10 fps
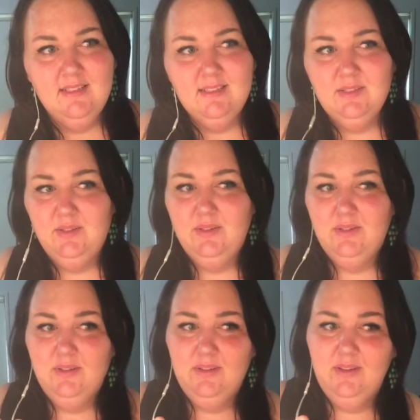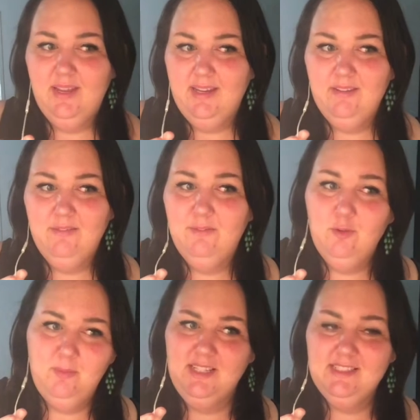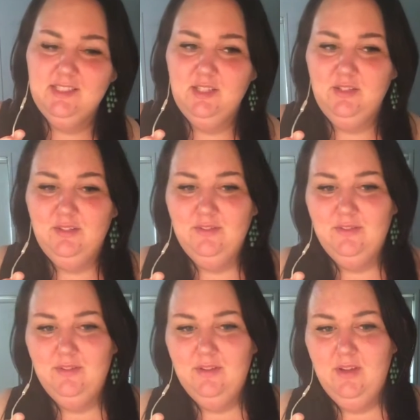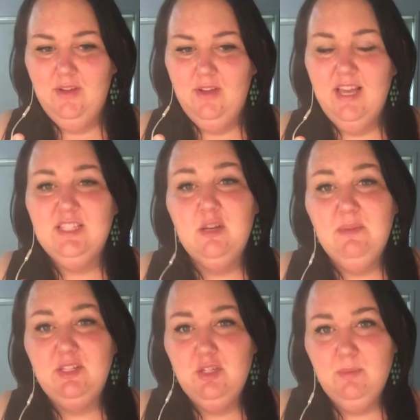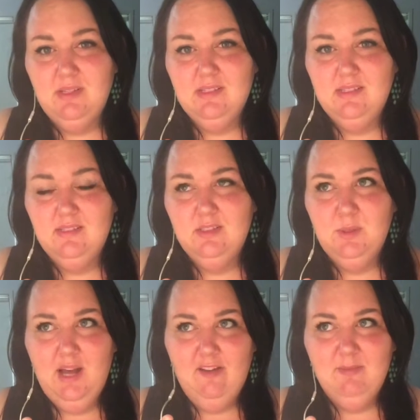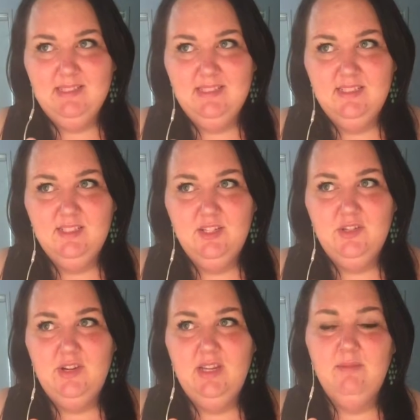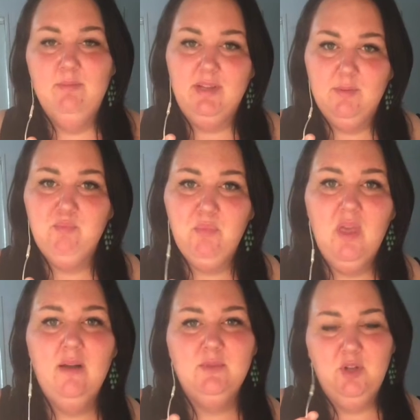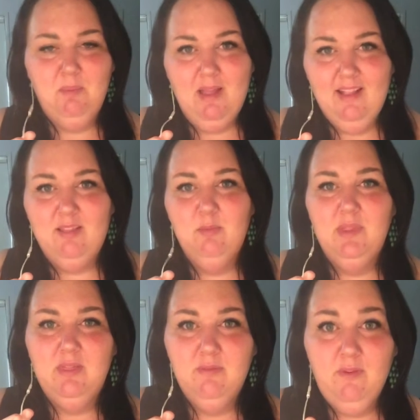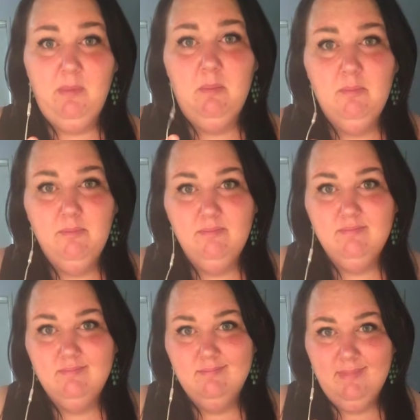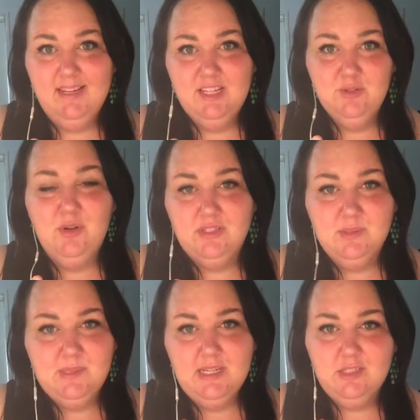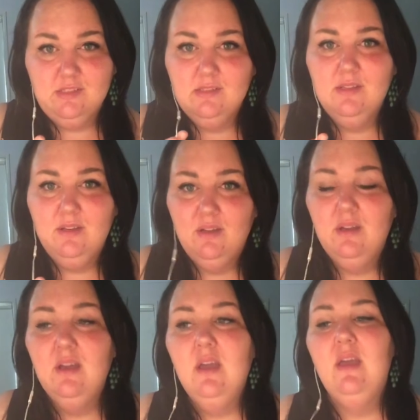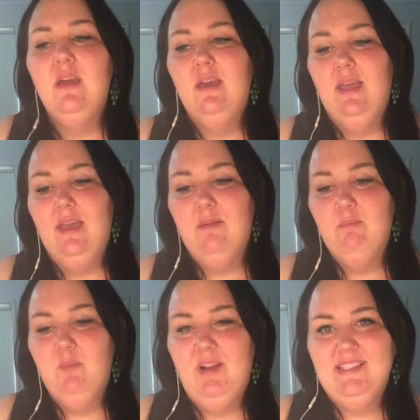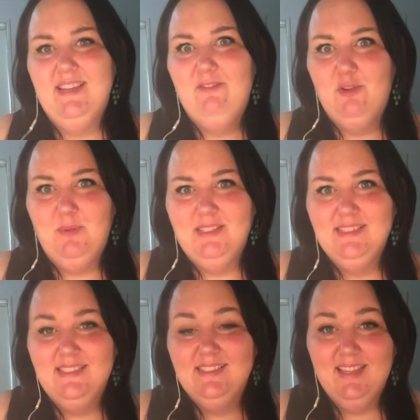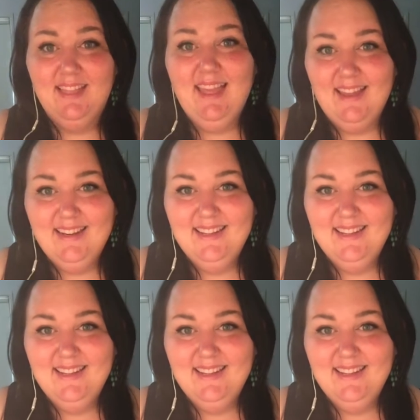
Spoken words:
So, and in 4 months it's only been 2 months, 2.5 months since surgery. But I'm talking about from my initial consultation. So, yeah, When I say 4 months, it's like that.